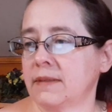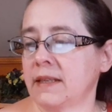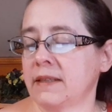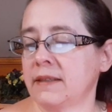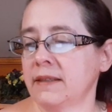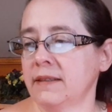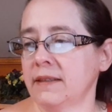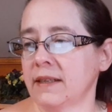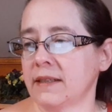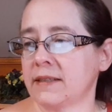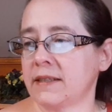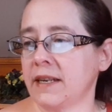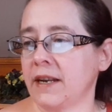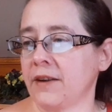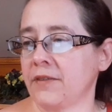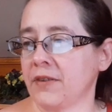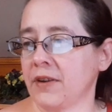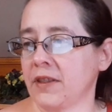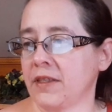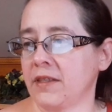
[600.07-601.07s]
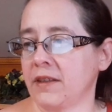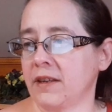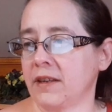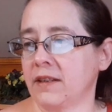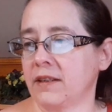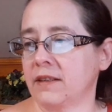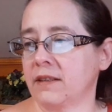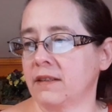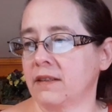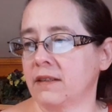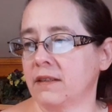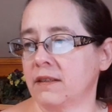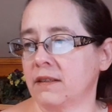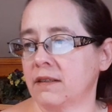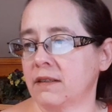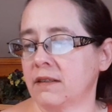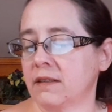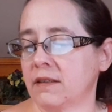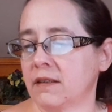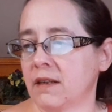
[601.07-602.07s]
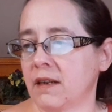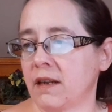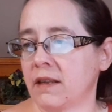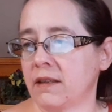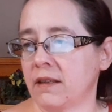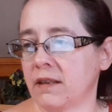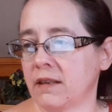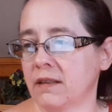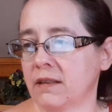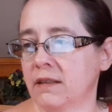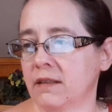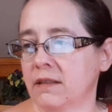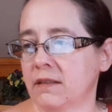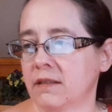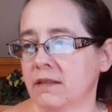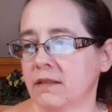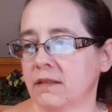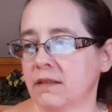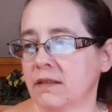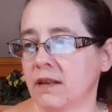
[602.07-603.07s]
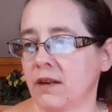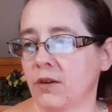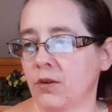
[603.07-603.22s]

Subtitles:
think that's everything. I